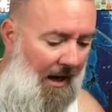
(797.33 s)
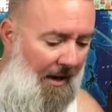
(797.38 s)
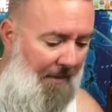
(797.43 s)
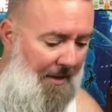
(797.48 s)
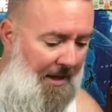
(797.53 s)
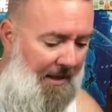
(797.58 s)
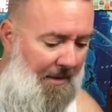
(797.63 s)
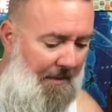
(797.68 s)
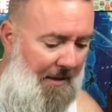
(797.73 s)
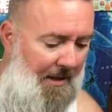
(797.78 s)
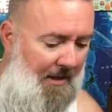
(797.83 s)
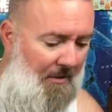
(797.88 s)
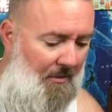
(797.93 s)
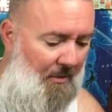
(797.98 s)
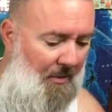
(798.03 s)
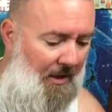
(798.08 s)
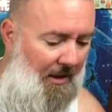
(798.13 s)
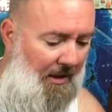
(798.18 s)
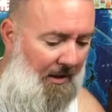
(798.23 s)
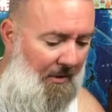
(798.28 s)
it's been in
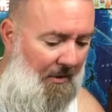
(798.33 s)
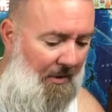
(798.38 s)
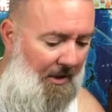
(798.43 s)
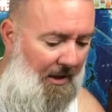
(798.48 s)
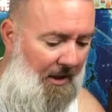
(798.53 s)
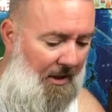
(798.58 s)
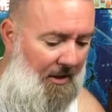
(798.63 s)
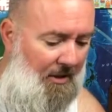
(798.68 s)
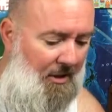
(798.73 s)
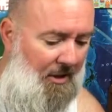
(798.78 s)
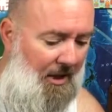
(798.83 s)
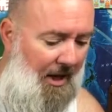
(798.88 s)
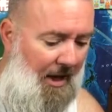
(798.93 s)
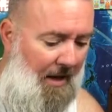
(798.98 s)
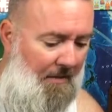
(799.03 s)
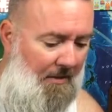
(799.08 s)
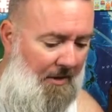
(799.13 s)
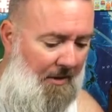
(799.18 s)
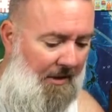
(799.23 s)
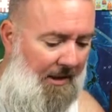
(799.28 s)
really, really good
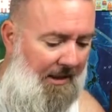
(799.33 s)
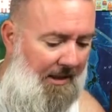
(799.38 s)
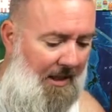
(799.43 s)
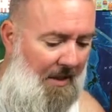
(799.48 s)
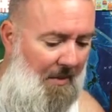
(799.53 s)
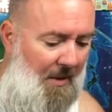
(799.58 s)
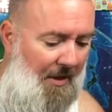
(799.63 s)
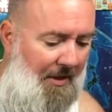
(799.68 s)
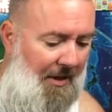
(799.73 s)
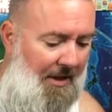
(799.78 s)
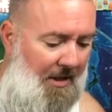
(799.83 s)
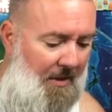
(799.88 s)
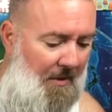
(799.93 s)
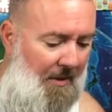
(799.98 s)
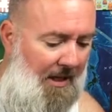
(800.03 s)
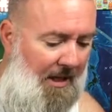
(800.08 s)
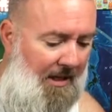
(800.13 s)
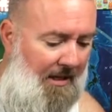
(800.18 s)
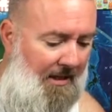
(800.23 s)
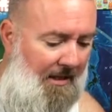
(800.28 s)
shape. So let's see what this
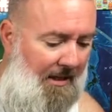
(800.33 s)
one is.